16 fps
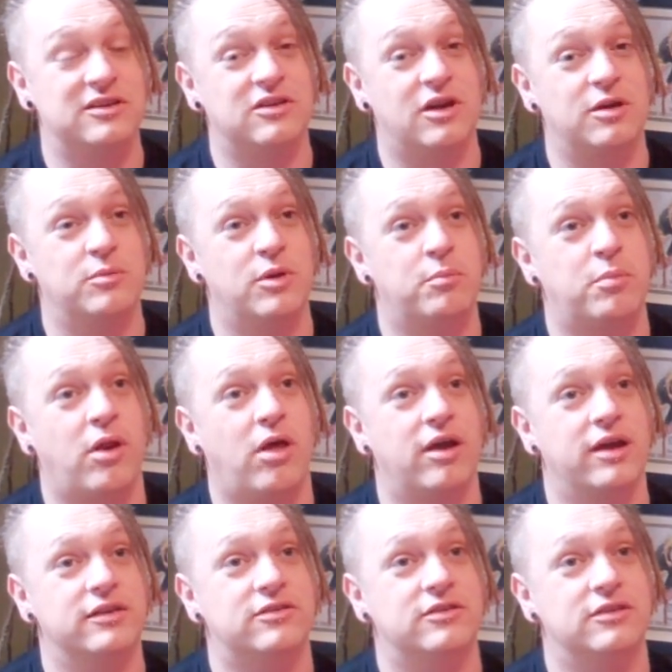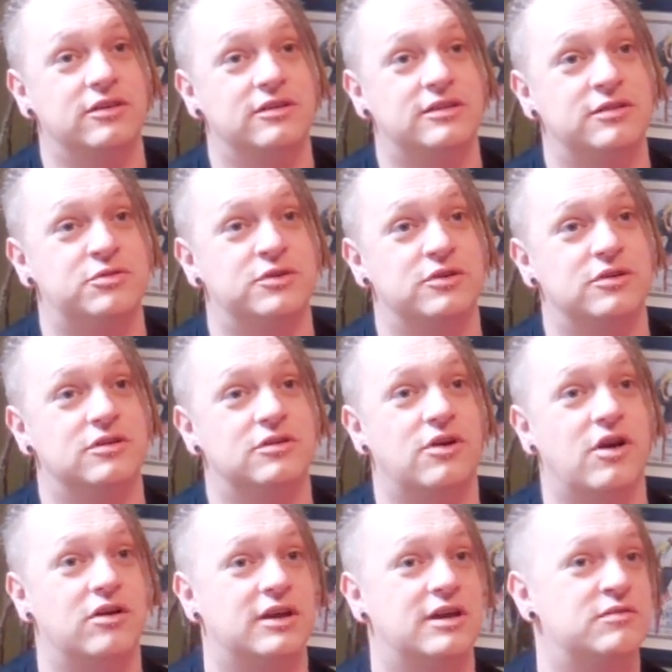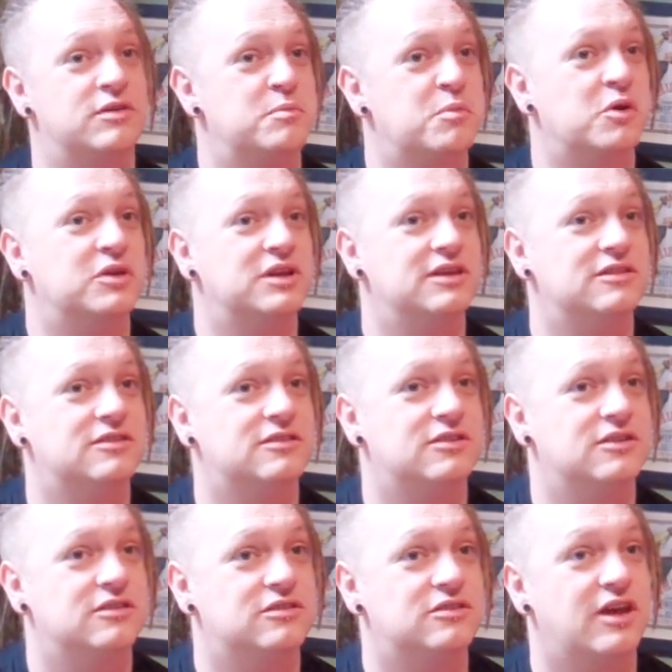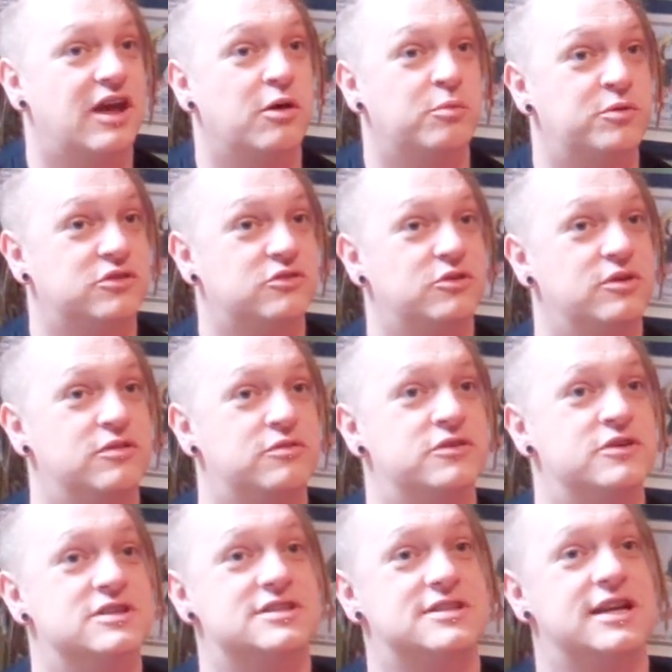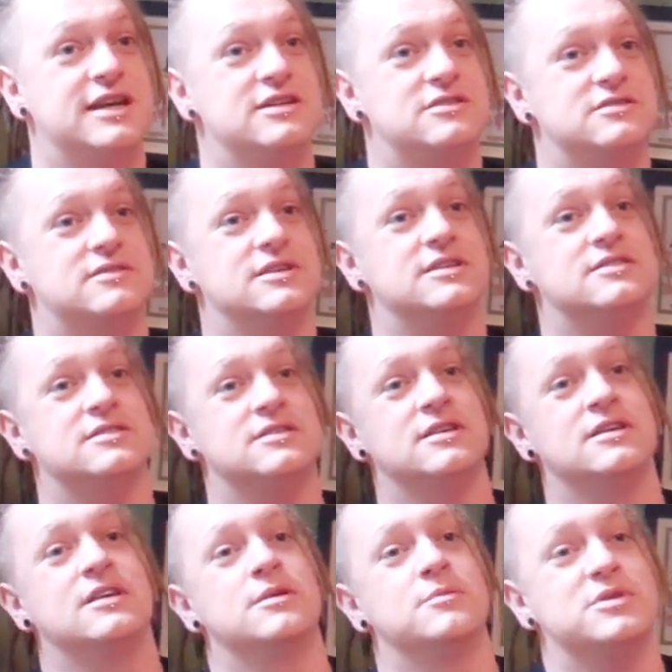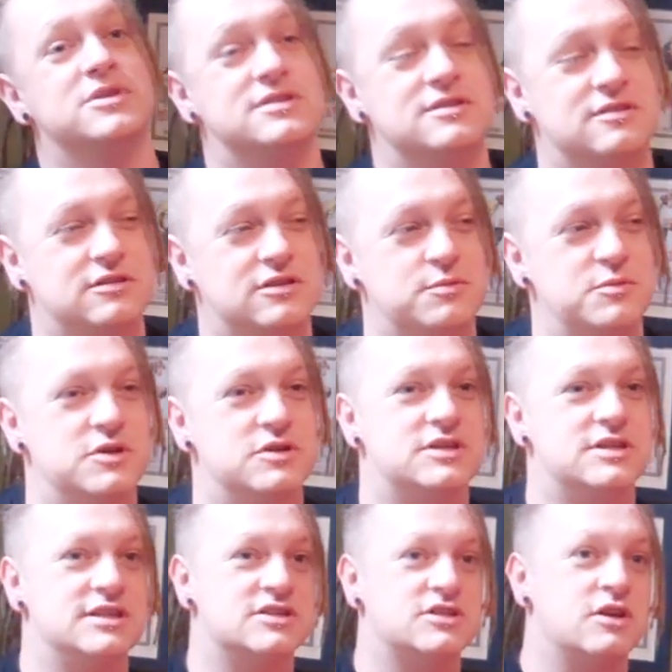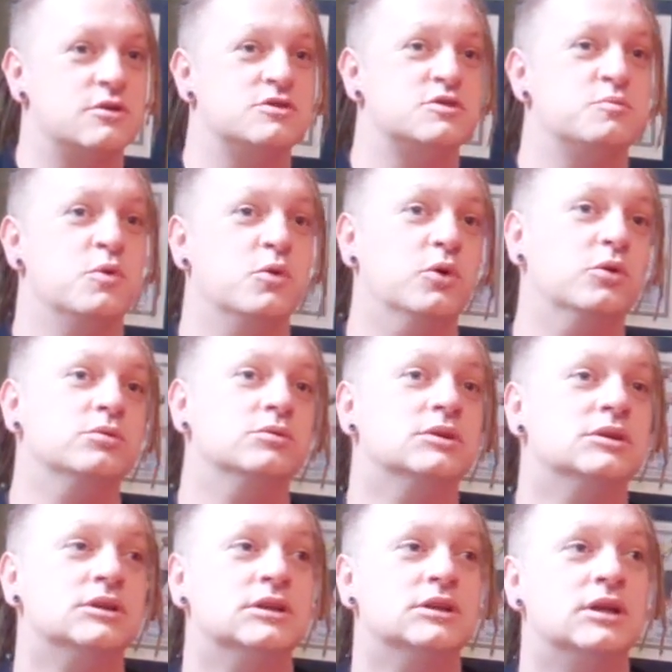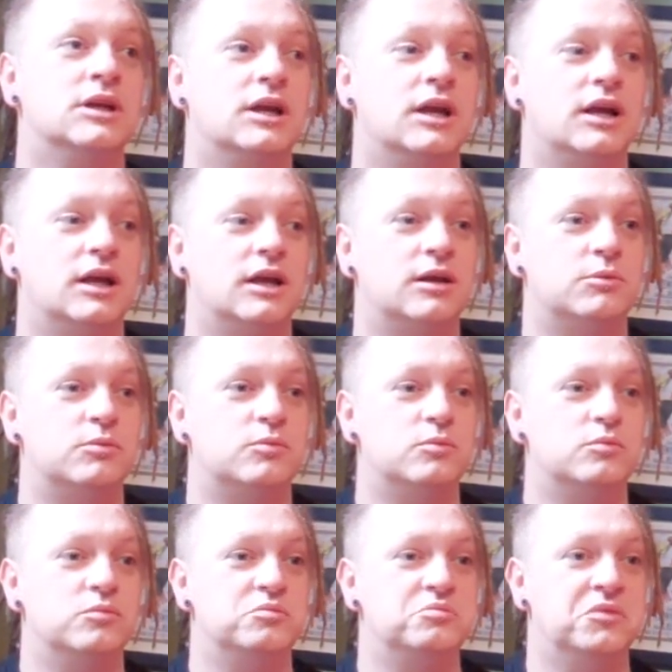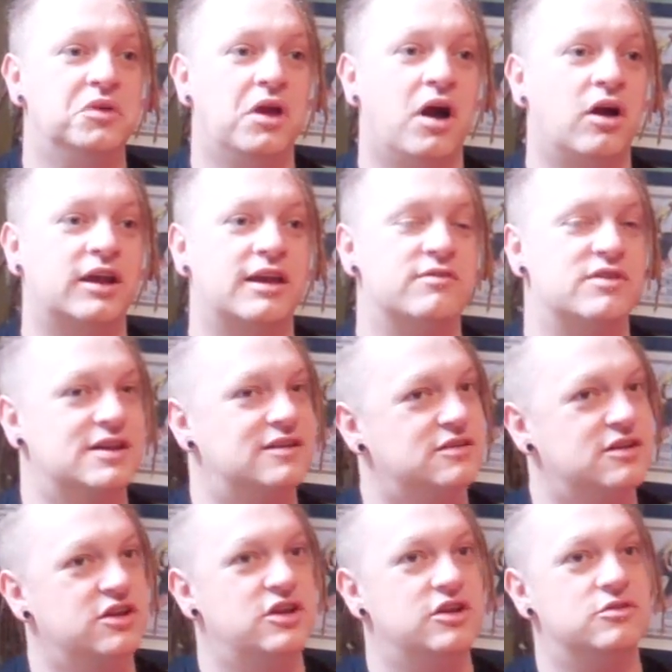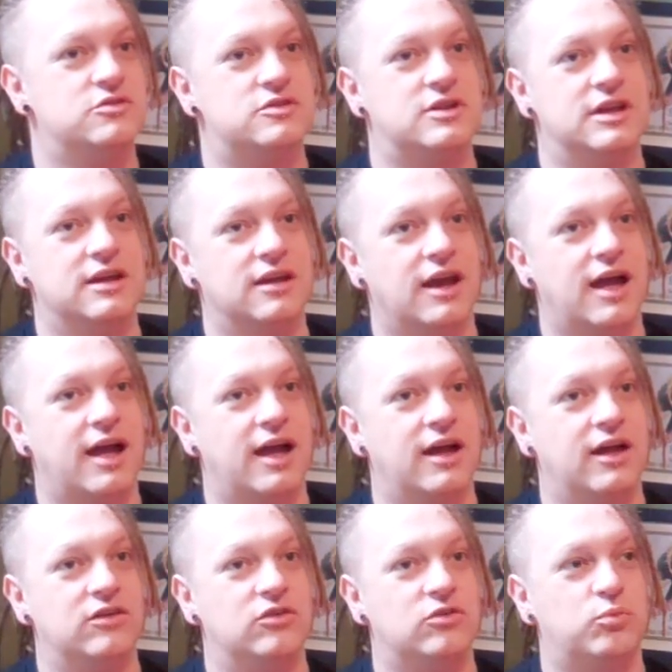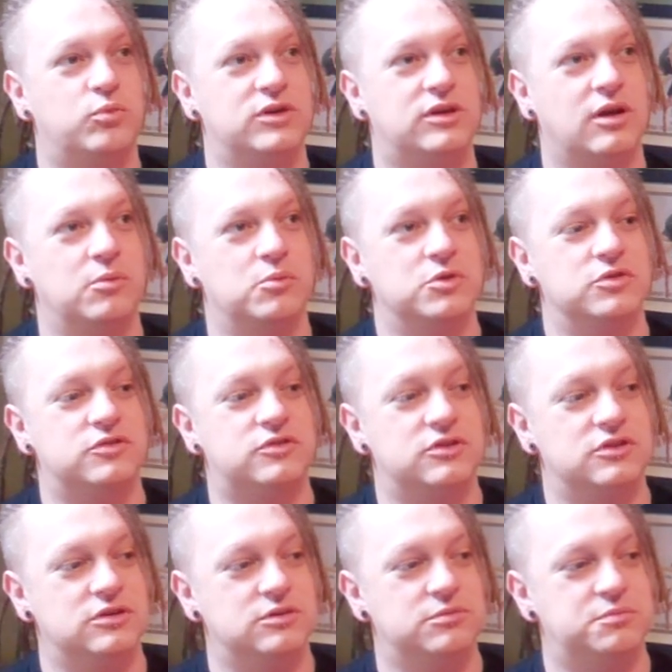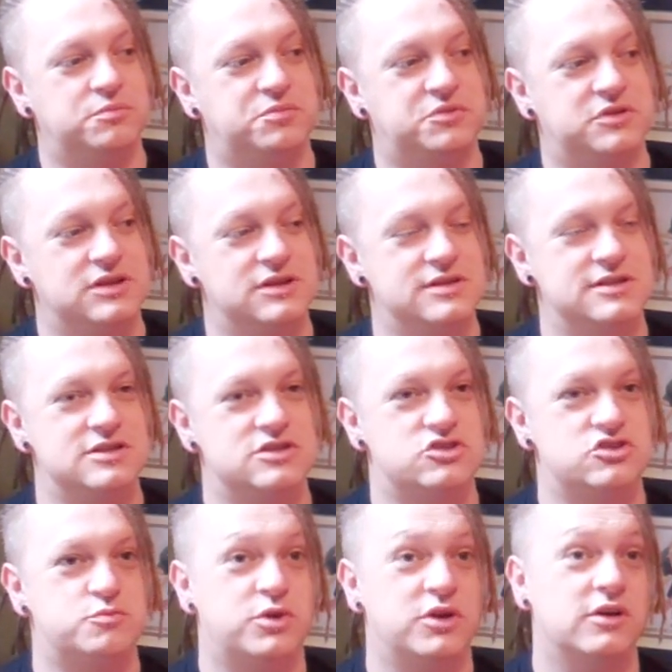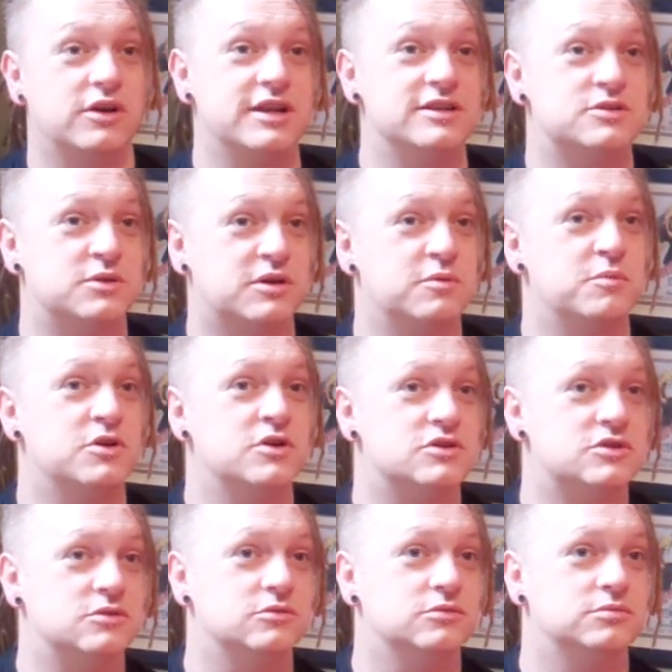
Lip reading: time applying to different grant giving bodies to help us through the first stage of this. because our community is so small, our giving isn't a huge thing, and we don't want to turn this purely into a commercial